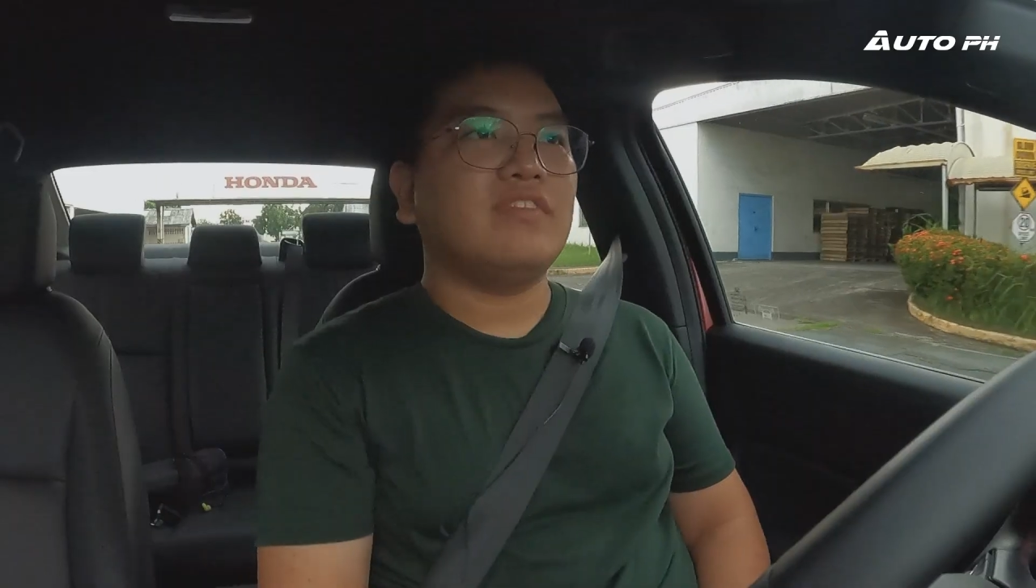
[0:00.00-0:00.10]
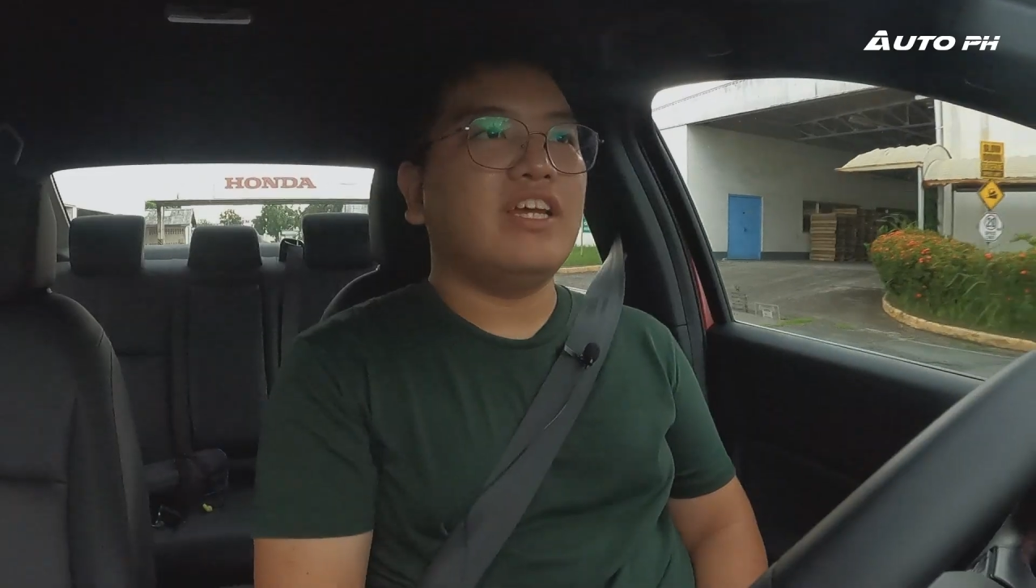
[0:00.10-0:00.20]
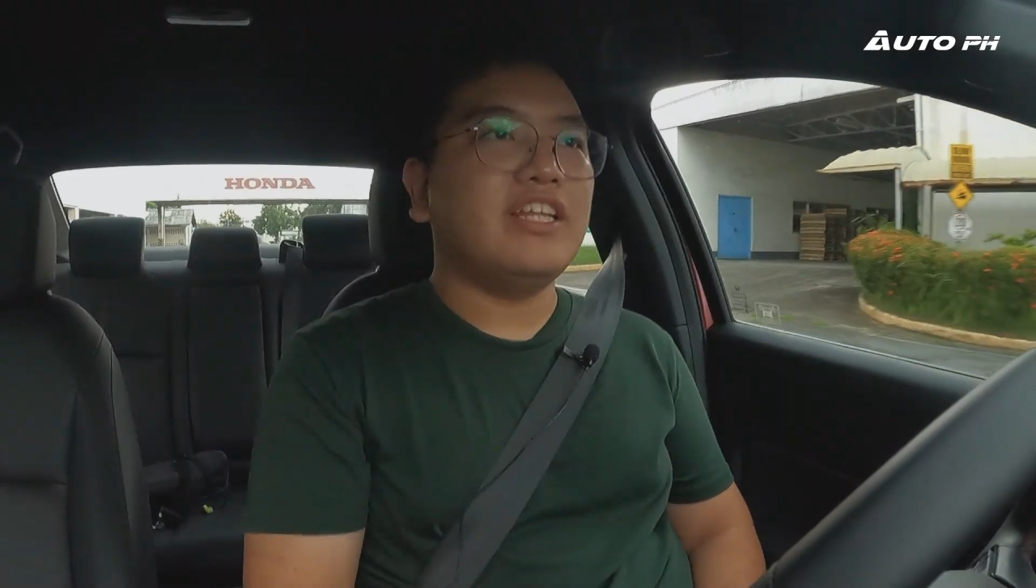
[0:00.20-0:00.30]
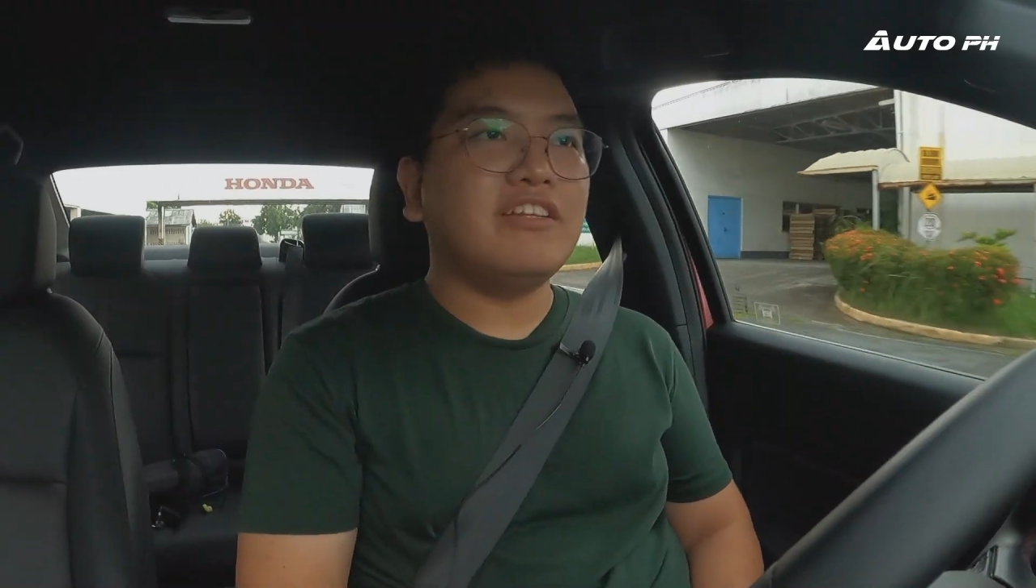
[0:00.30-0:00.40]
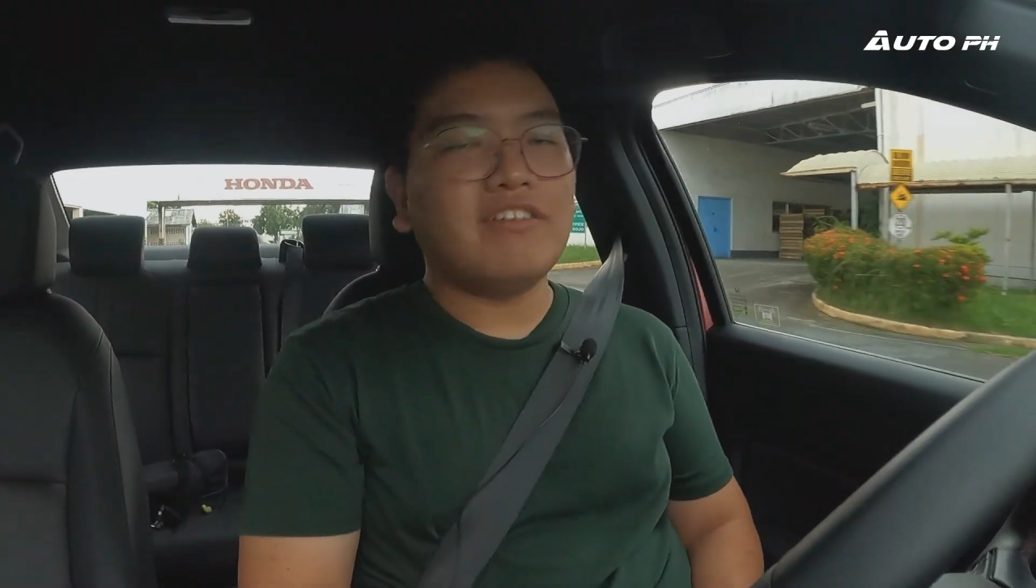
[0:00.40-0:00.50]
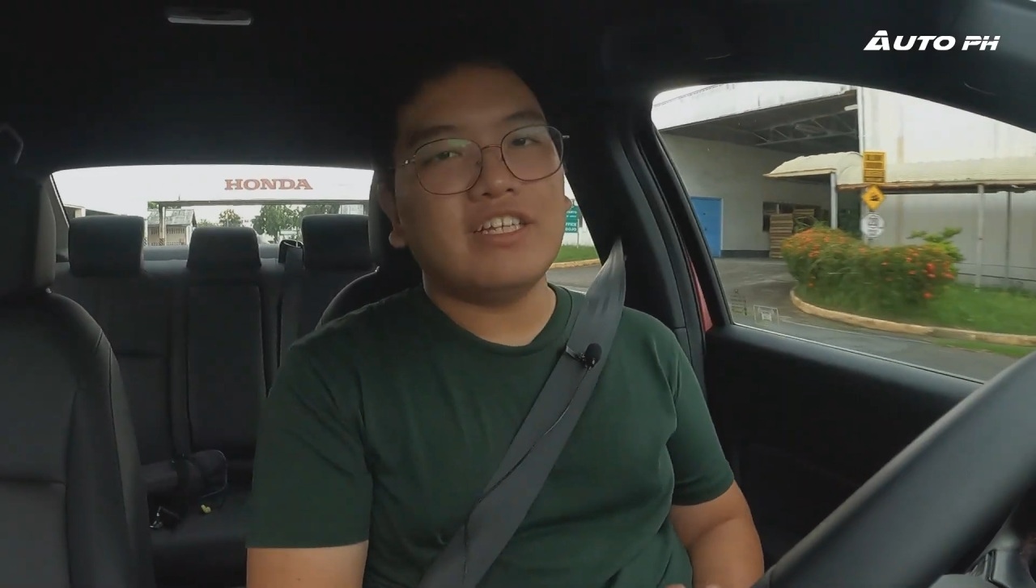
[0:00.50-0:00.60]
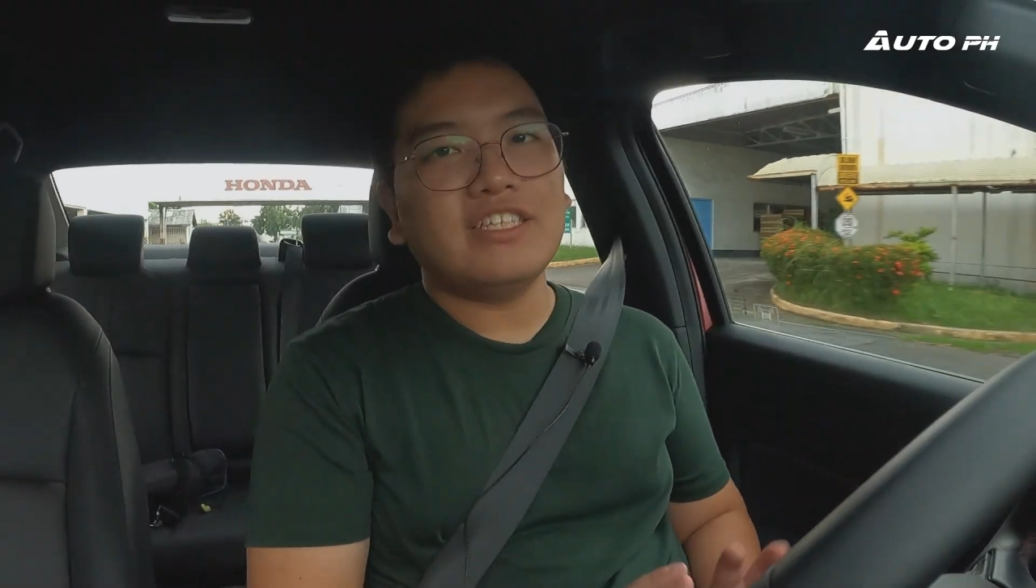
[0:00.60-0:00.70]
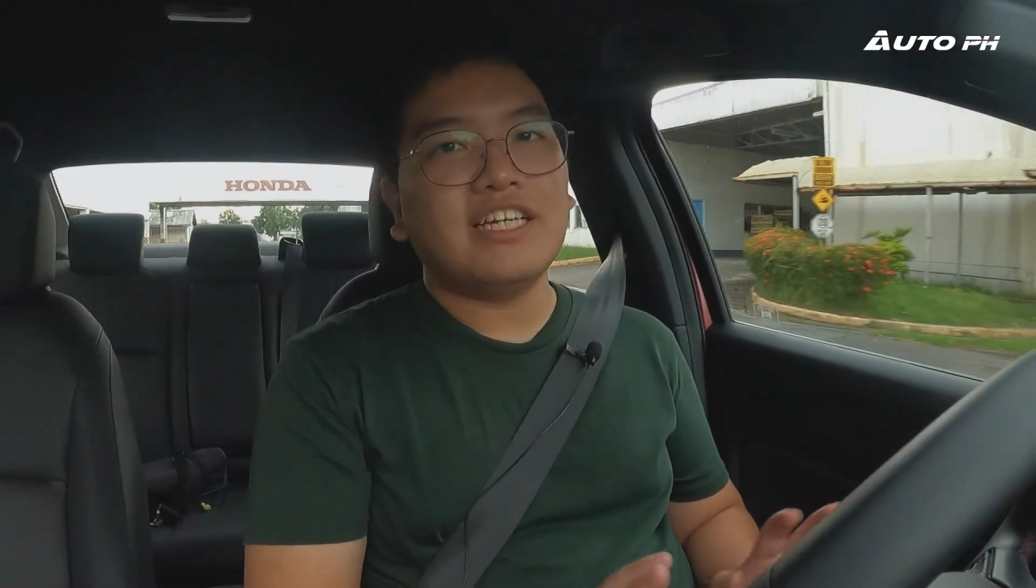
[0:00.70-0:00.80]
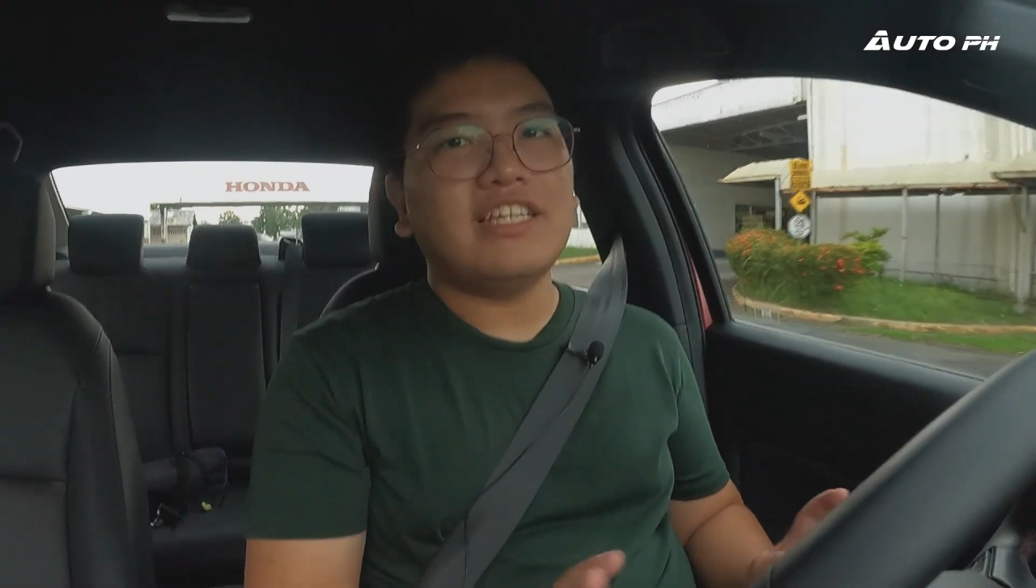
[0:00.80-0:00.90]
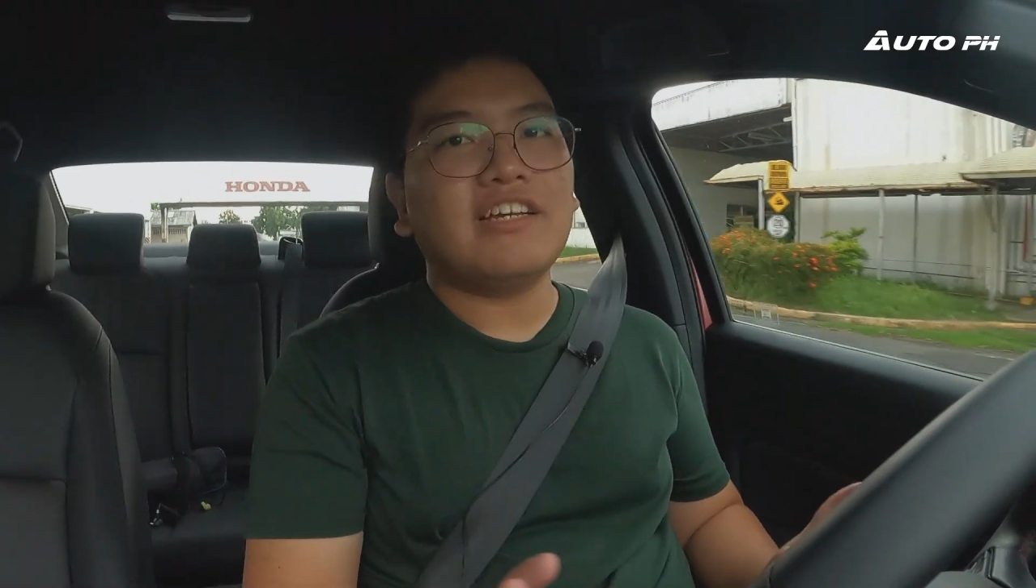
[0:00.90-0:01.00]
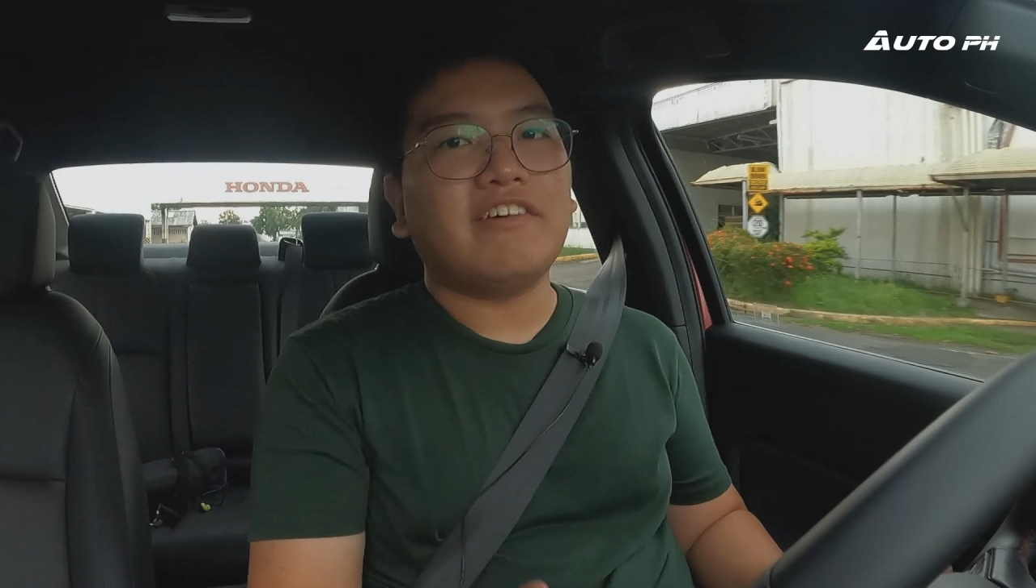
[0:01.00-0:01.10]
And the weather's getting